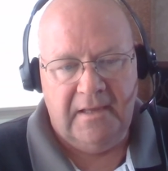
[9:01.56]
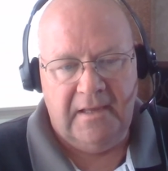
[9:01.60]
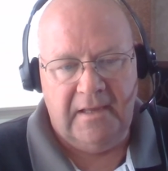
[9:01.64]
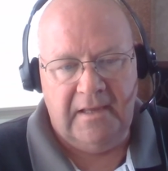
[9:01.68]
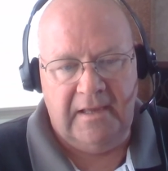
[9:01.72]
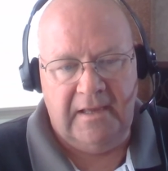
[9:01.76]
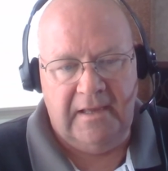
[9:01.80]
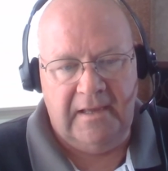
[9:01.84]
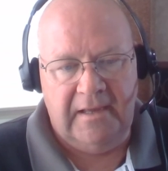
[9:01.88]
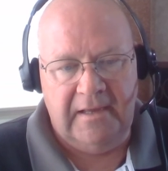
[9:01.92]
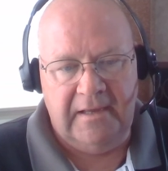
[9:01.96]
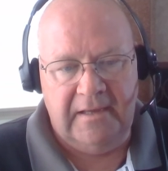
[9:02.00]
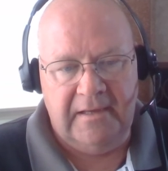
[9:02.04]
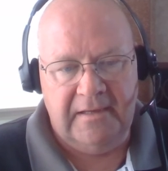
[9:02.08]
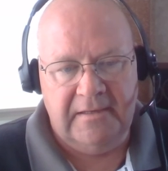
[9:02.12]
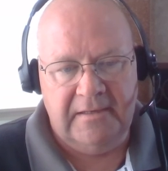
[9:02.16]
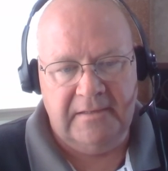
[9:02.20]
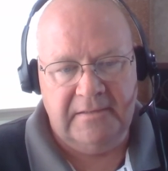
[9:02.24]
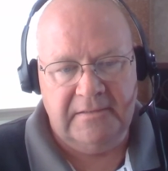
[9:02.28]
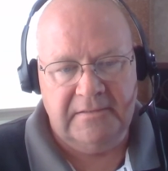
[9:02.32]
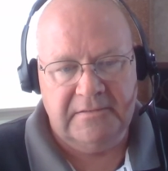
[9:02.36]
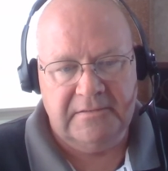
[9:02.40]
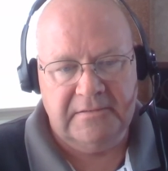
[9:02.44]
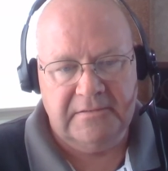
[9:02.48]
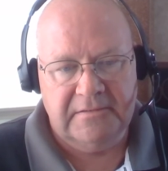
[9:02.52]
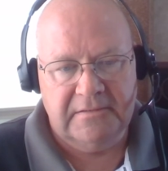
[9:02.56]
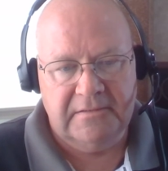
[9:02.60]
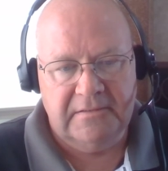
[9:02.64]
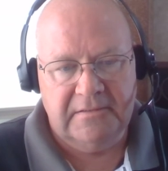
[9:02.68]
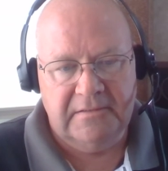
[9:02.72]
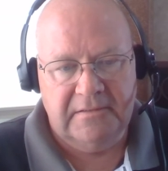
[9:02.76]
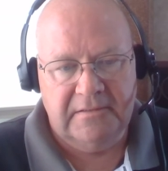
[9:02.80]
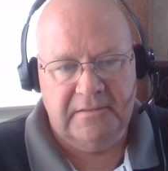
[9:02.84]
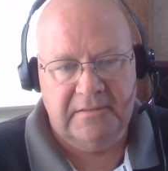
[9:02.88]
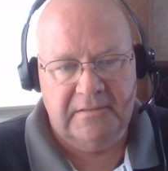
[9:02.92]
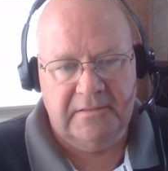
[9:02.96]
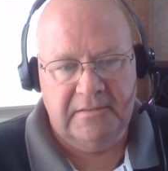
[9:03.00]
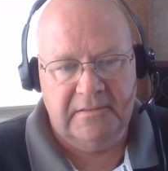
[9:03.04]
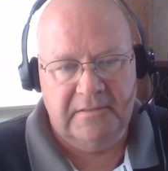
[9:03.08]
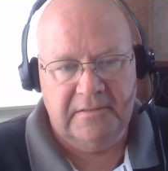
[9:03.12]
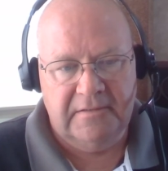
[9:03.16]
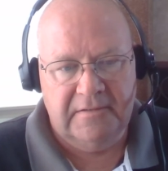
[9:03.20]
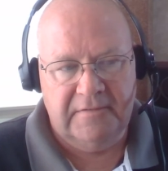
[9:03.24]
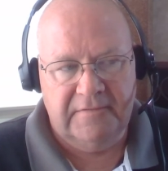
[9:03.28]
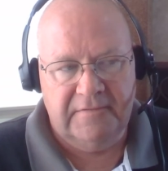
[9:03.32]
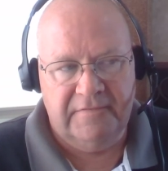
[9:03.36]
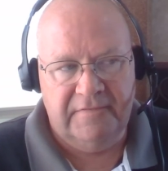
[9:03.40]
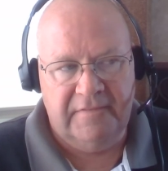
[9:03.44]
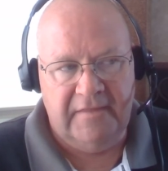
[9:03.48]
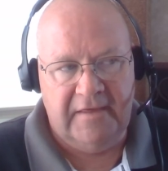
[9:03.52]
and
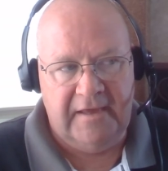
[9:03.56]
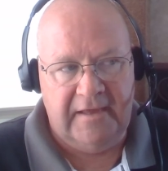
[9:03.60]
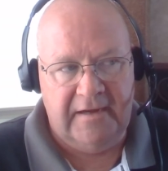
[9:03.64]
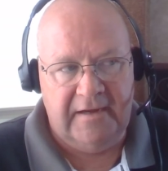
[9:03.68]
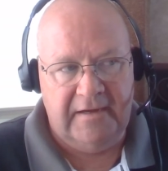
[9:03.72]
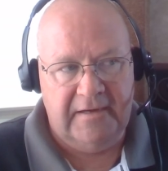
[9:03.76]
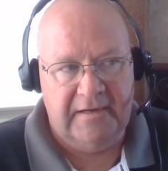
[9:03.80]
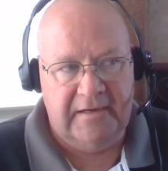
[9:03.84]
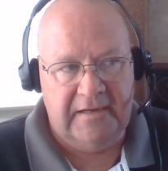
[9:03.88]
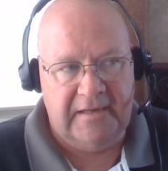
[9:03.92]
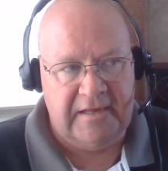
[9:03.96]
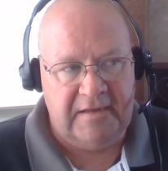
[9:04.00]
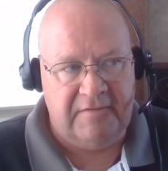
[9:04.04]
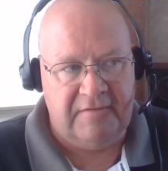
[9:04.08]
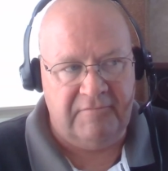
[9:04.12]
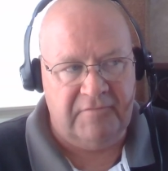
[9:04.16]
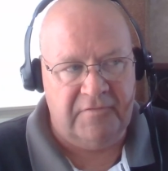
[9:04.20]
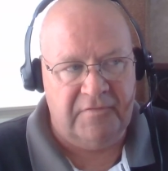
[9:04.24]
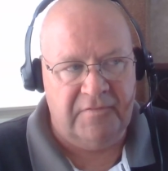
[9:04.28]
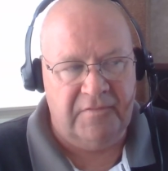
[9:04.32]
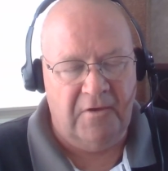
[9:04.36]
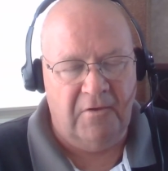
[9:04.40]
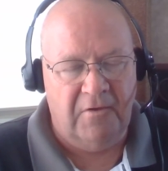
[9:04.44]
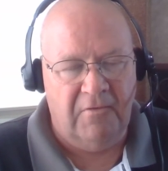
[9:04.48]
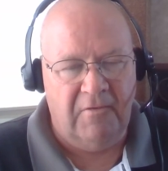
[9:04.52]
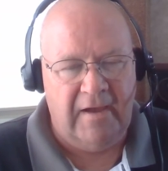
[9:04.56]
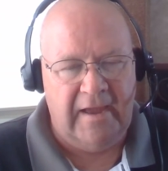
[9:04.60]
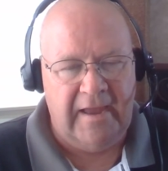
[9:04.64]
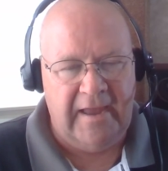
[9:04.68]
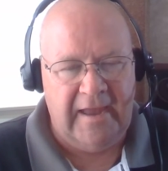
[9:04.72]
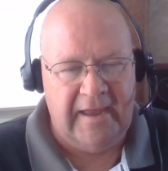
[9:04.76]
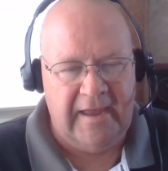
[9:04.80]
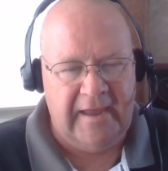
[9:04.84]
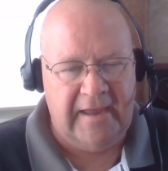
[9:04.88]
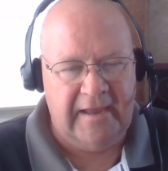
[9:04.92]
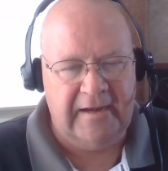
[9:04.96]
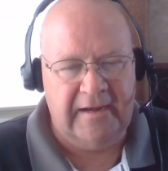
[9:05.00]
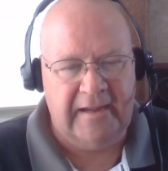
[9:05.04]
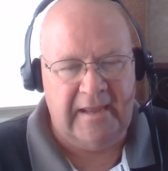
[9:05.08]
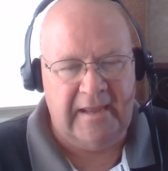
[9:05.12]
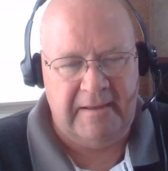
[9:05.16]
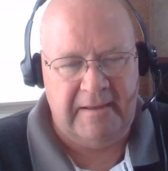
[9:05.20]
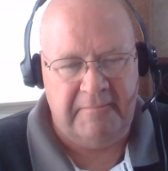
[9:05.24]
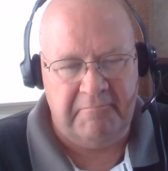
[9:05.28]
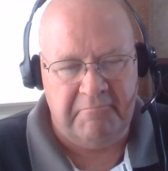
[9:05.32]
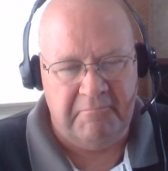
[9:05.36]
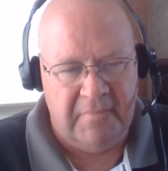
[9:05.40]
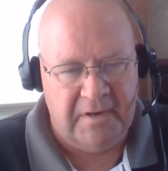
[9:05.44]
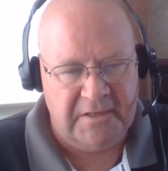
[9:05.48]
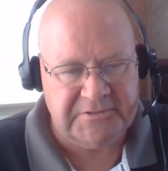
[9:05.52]
that even though I had
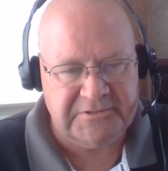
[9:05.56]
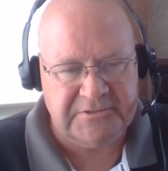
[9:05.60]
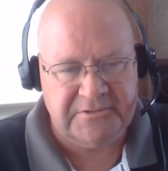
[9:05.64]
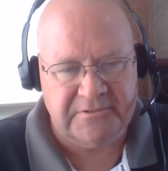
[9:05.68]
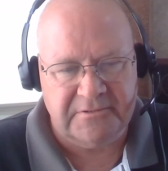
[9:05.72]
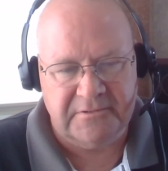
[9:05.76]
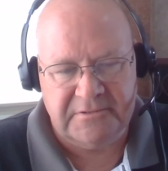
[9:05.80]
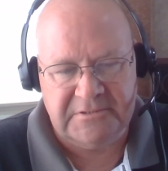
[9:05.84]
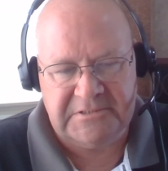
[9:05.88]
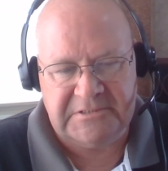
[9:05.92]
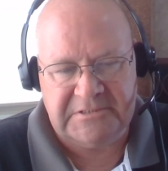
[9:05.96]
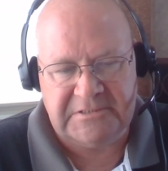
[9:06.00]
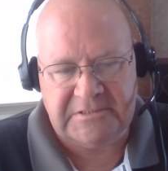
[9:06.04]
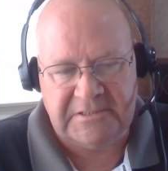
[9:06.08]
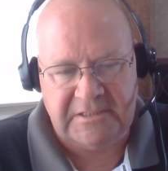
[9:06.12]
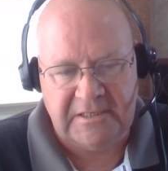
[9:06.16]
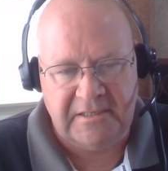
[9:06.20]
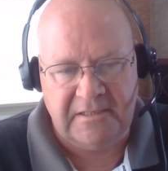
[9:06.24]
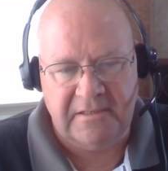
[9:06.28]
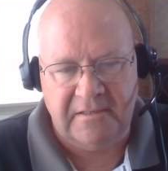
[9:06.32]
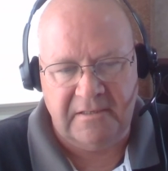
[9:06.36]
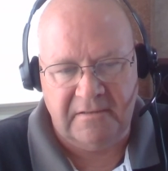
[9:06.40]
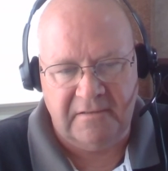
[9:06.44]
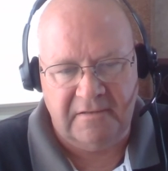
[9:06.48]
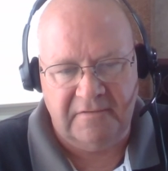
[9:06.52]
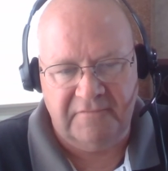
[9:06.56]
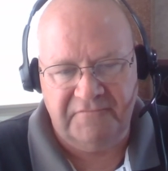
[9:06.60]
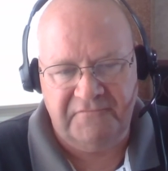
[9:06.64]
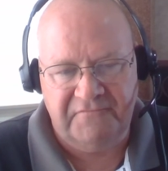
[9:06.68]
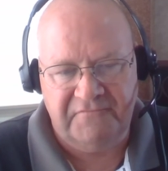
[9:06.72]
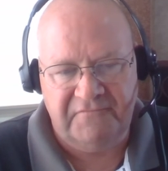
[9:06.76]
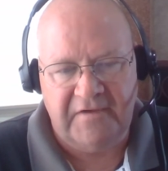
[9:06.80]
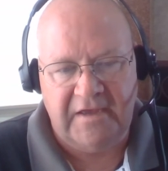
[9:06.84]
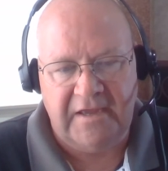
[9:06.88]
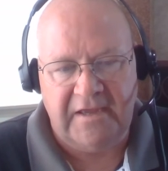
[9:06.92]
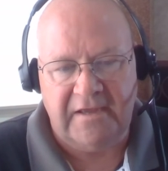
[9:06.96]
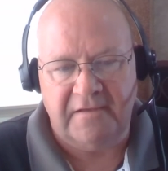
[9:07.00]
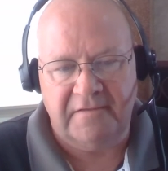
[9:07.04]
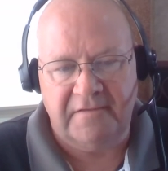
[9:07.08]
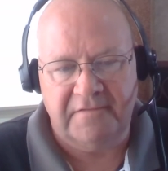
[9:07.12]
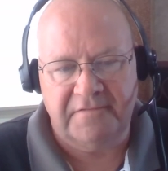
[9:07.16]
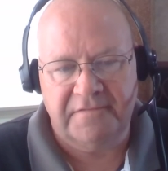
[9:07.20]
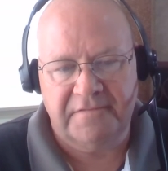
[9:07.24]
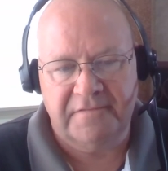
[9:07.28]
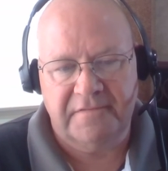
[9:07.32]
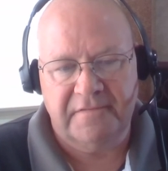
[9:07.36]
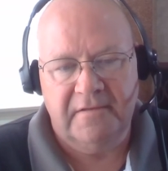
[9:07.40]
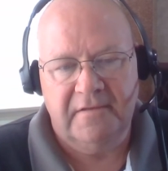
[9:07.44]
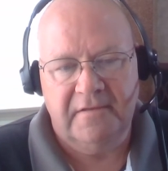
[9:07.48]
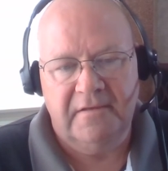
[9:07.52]
mustard seed of
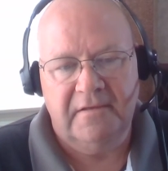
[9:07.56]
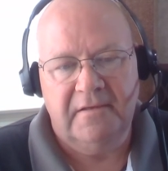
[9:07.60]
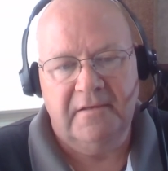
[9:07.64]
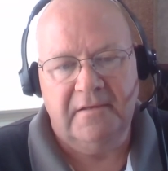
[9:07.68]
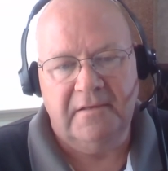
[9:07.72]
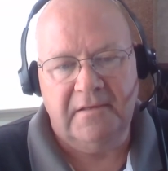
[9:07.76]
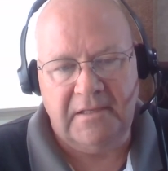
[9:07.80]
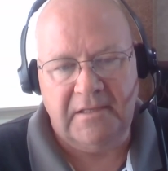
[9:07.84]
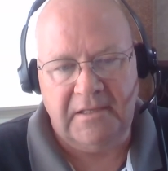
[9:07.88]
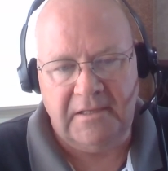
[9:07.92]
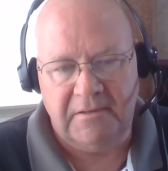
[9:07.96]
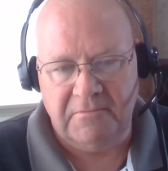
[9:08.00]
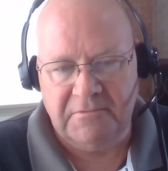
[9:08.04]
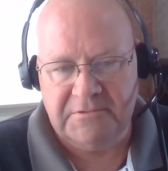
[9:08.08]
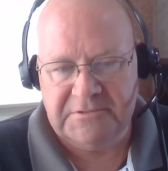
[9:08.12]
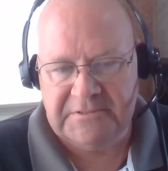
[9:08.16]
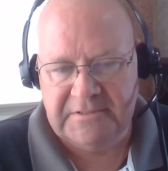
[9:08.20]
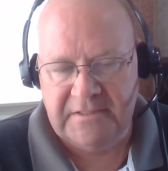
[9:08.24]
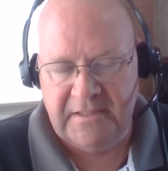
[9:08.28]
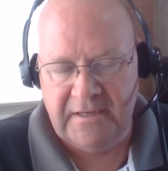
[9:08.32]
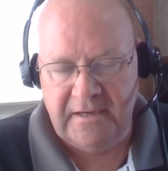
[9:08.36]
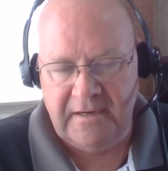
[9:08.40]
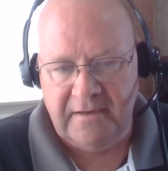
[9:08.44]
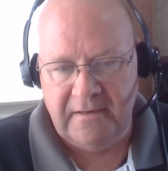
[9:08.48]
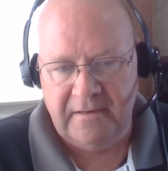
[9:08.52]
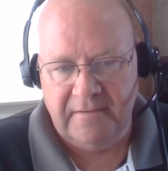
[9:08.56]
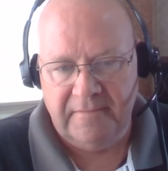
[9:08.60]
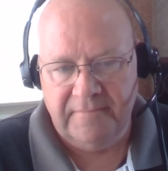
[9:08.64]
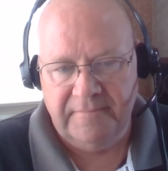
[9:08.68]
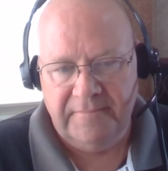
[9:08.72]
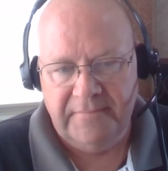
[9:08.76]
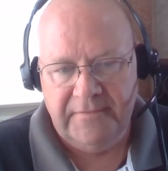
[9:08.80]
faith, He was there.